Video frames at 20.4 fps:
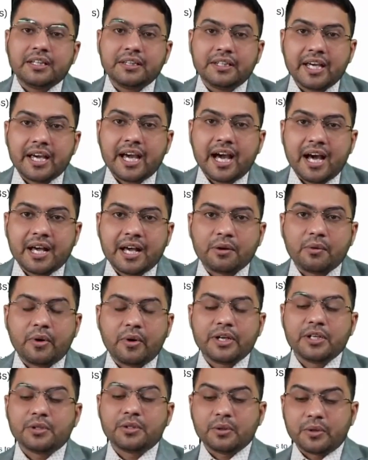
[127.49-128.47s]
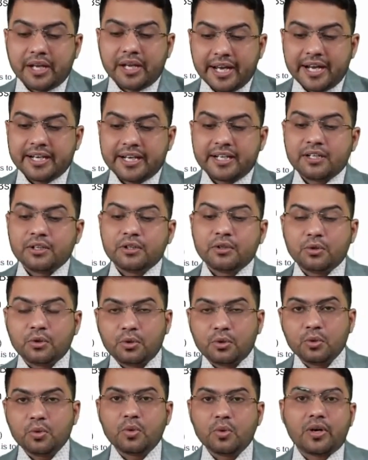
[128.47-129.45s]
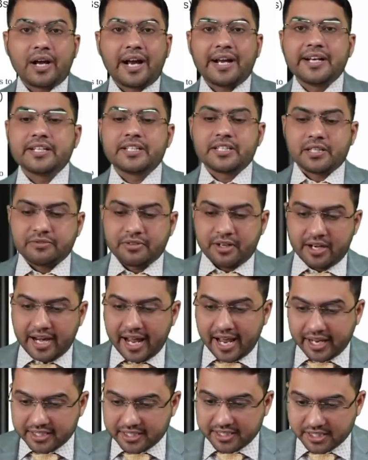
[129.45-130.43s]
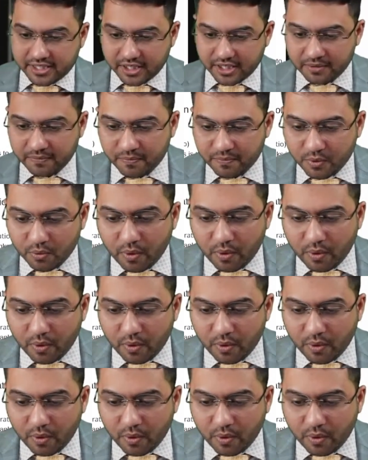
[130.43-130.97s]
they are going to get two kinds of relaxation.